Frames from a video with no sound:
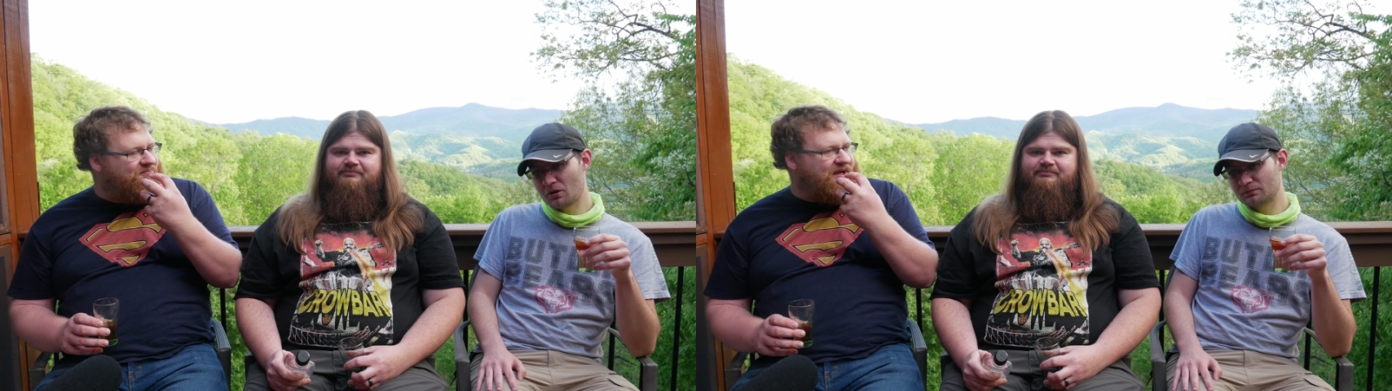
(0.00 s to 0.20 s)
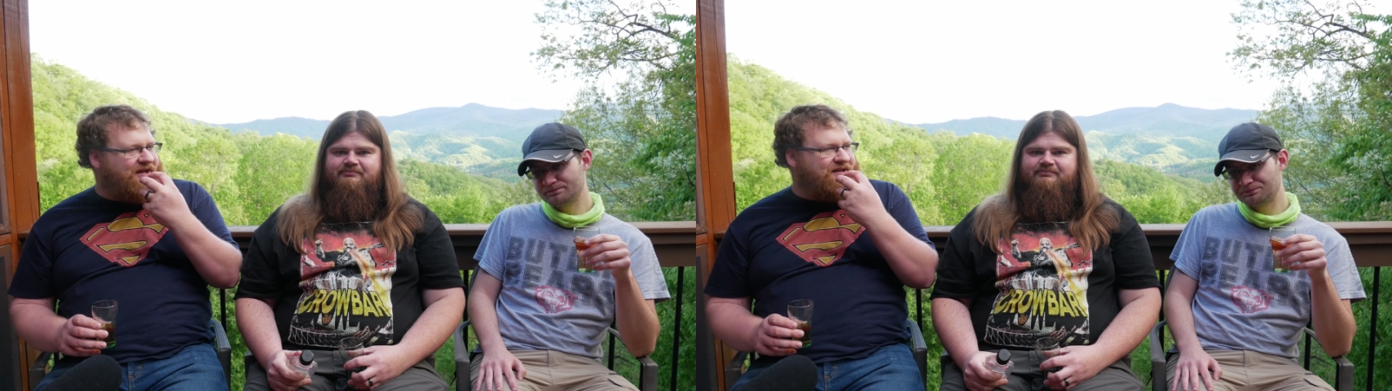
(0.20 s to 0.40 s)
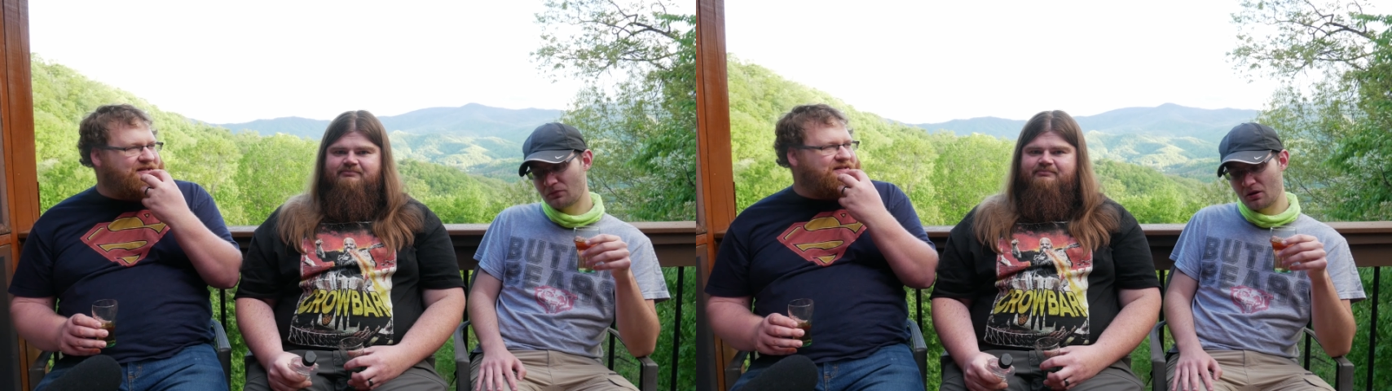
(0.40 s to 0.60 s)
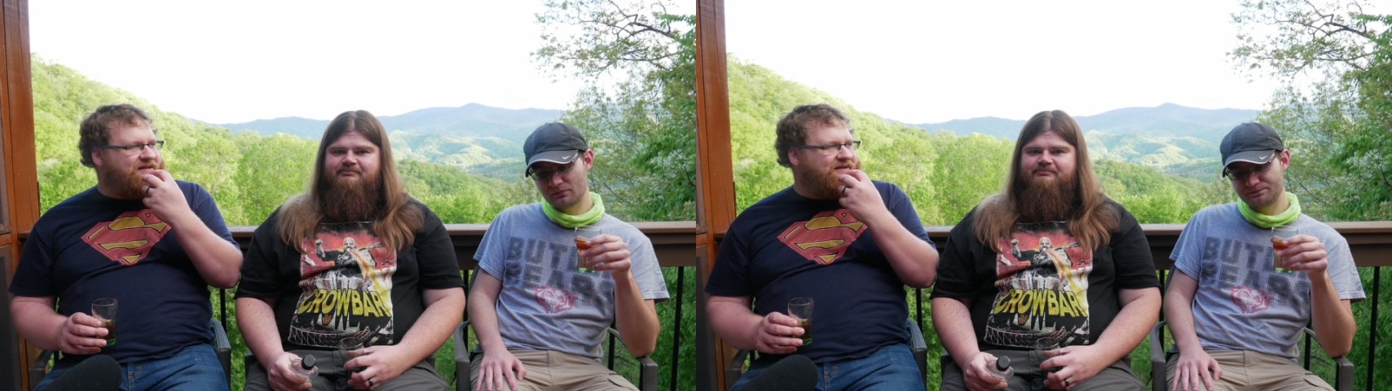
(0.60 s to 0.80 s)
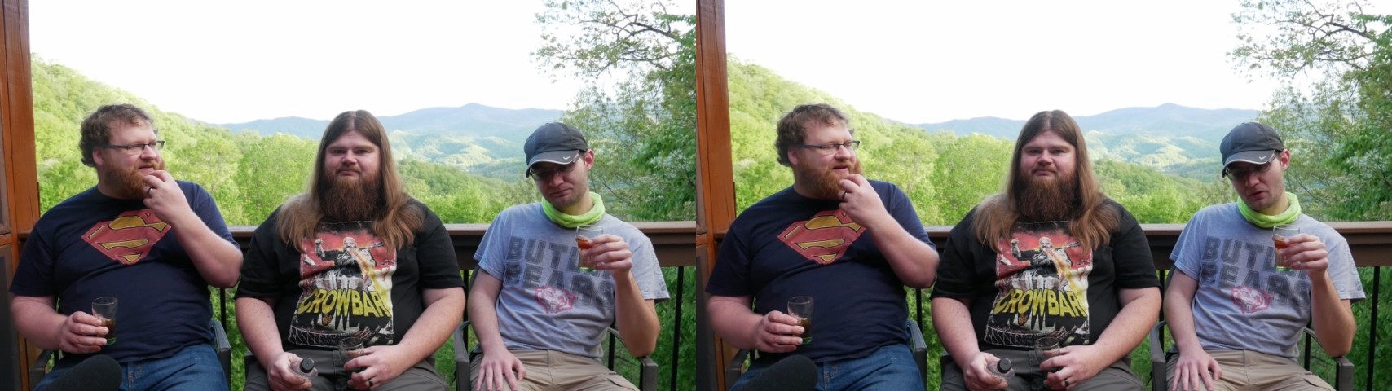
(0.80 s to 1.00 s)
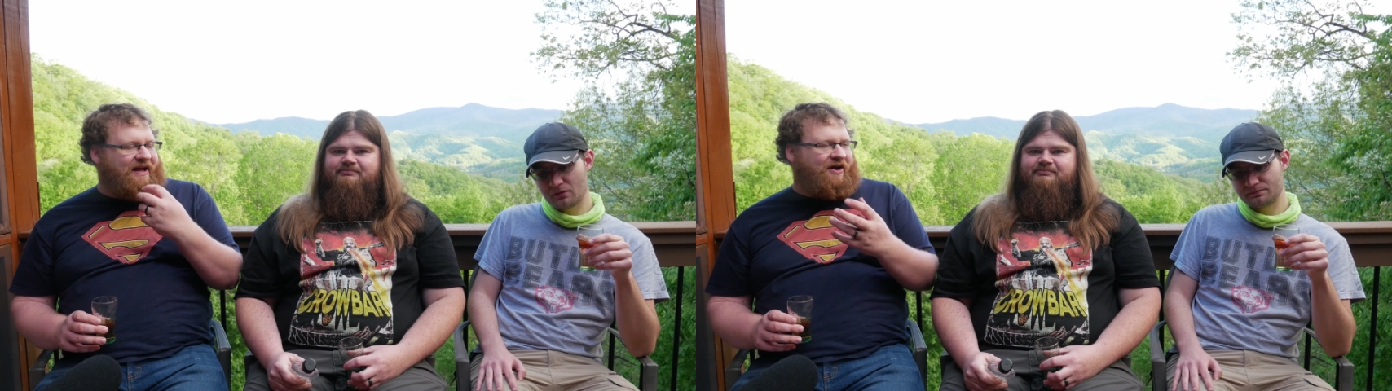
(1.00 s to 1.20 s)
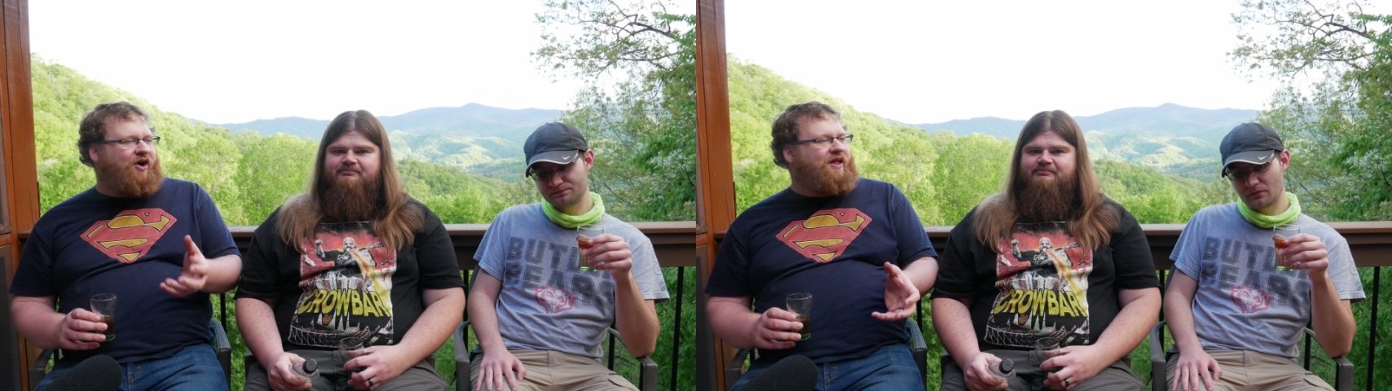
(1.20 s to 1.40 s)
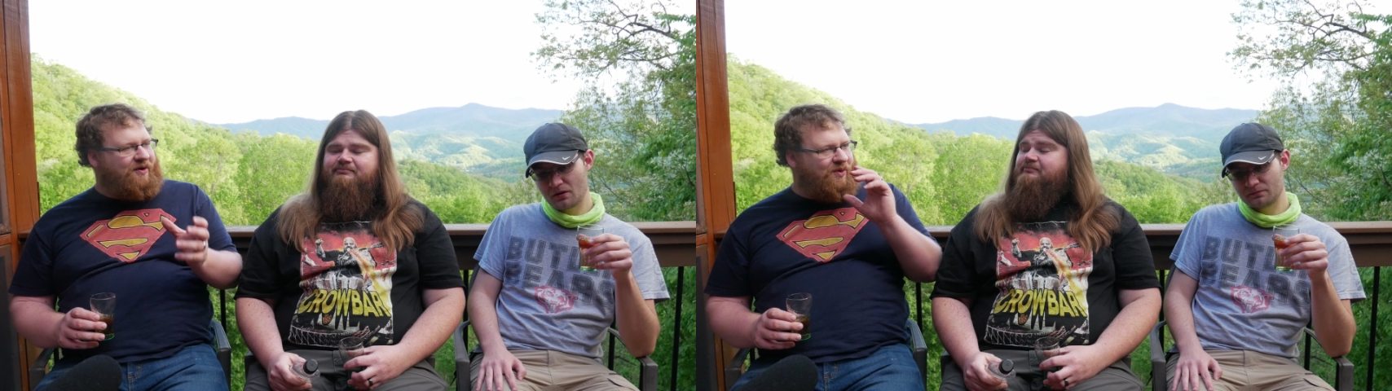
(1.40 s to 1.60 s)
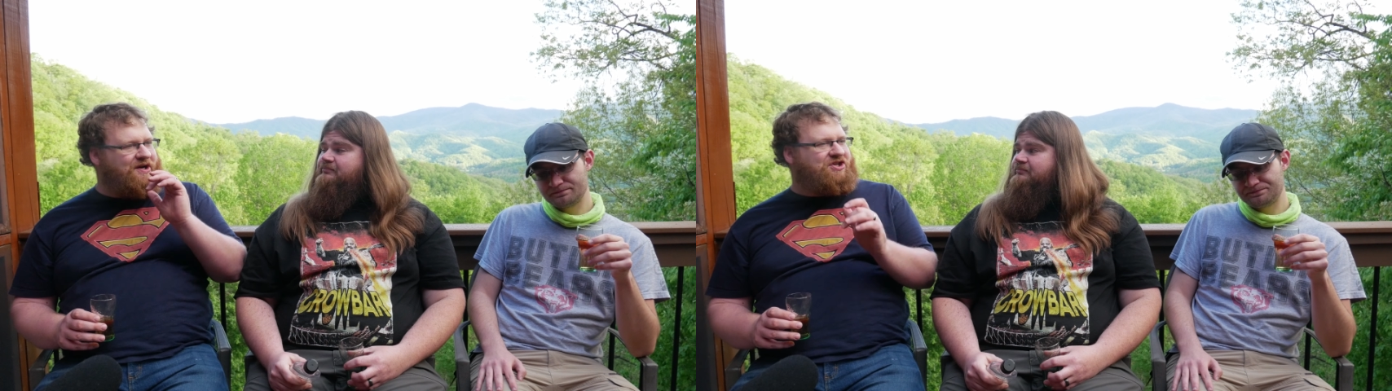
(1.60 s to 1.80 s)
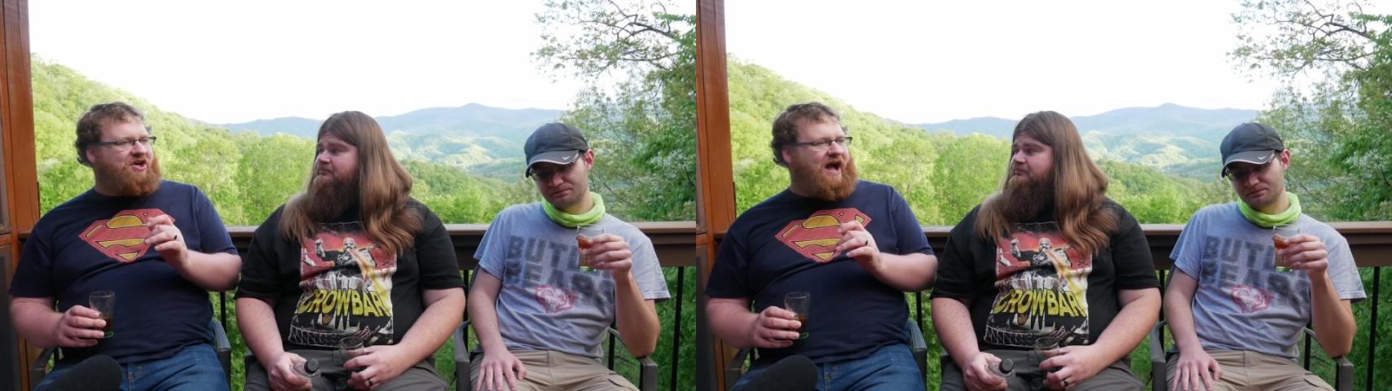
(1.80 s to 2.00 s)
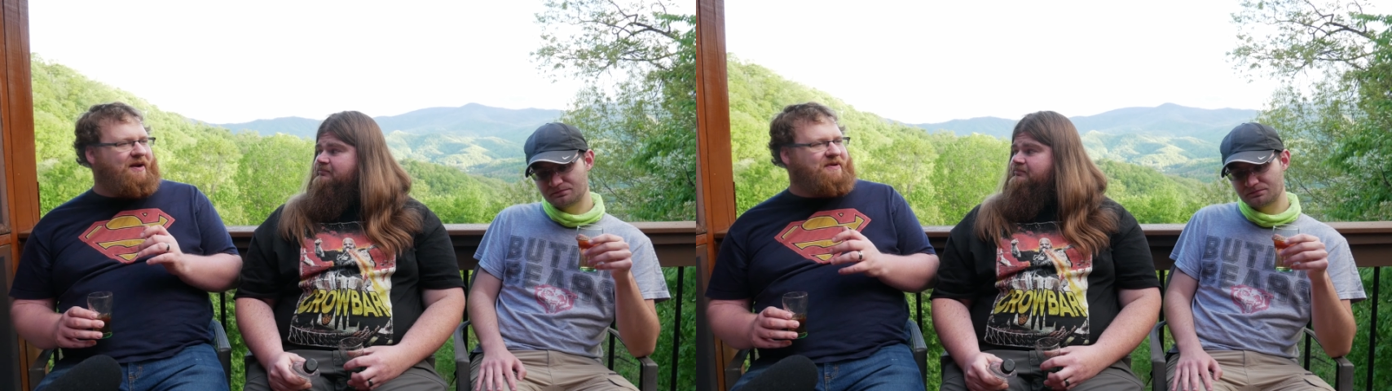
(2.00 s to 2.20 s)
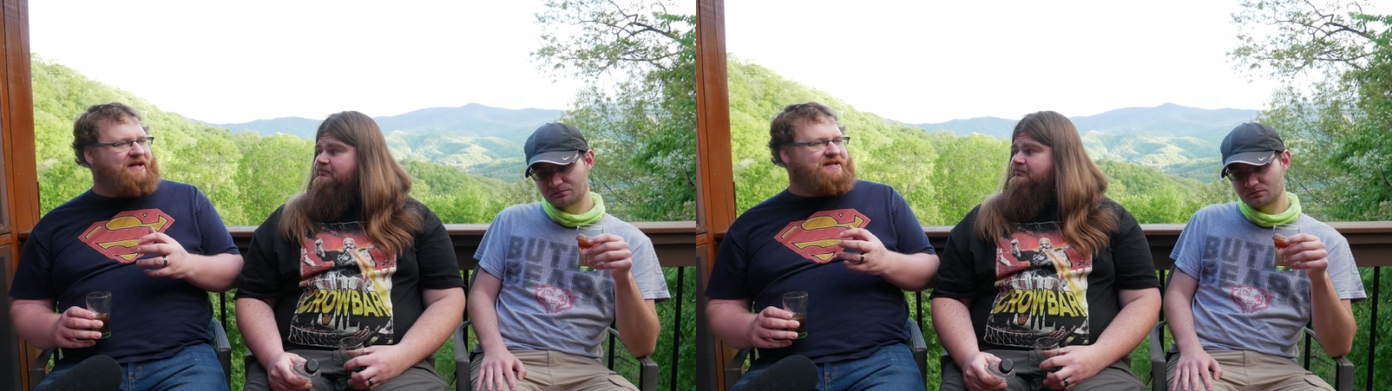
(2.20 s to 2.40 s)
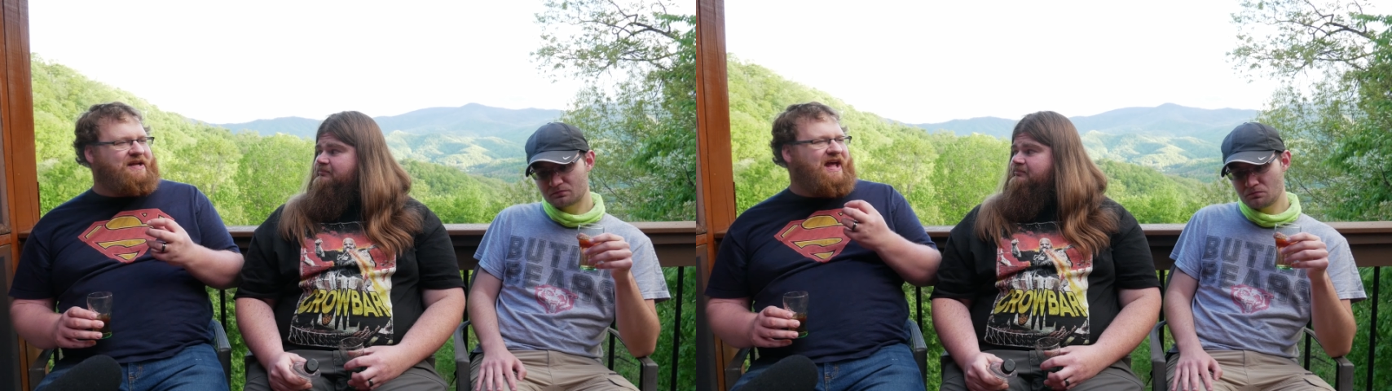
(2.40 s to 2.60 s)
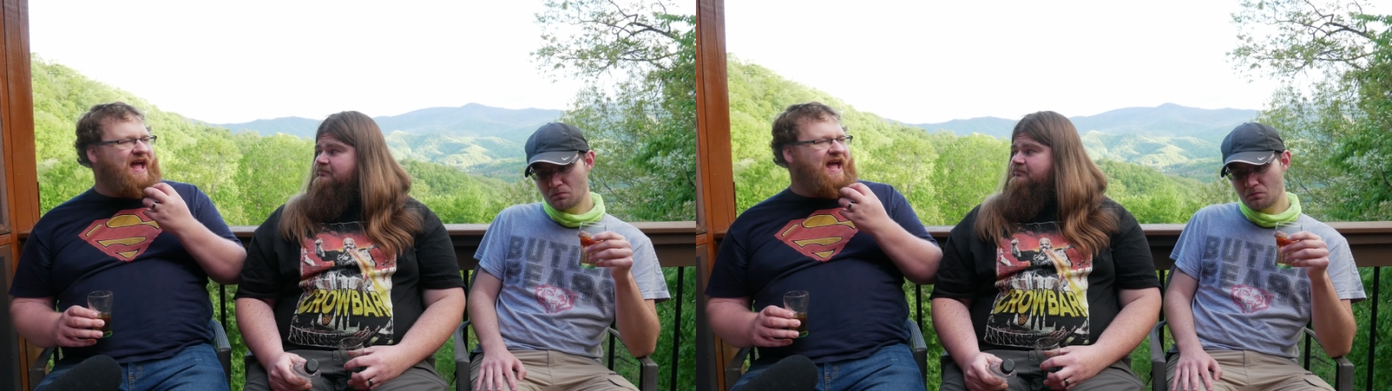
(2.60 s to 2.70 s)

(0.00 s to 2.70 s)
Speaker 1: because, like, all in one shot because